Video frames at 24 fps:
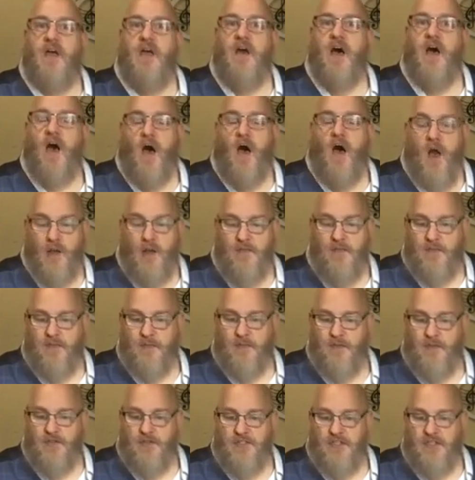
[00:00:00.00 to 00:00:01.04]
All of the
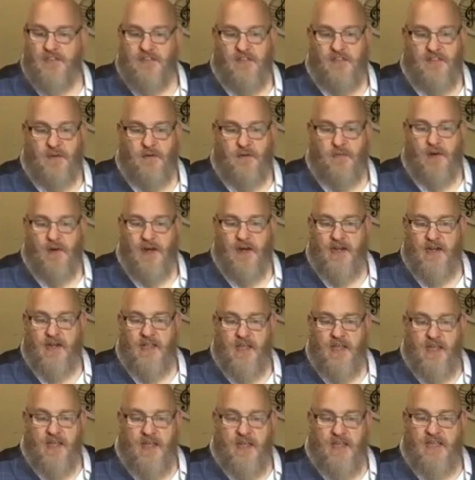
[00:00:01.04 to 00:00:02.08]
music that they write
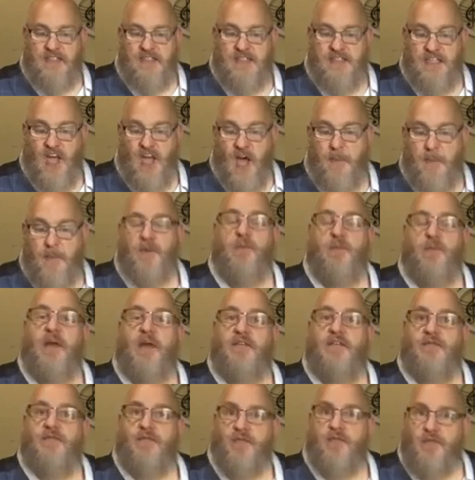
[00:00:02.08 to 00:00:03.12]
is
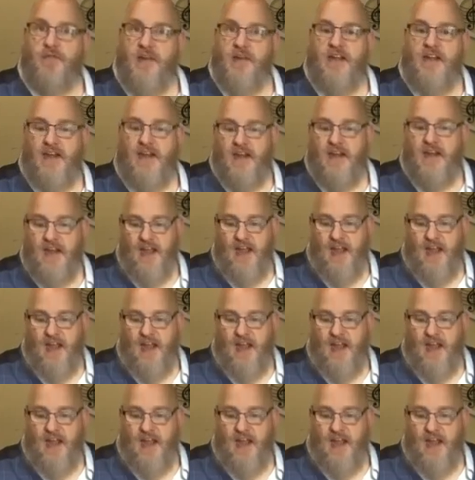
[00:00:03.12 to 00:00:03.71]
copyright free,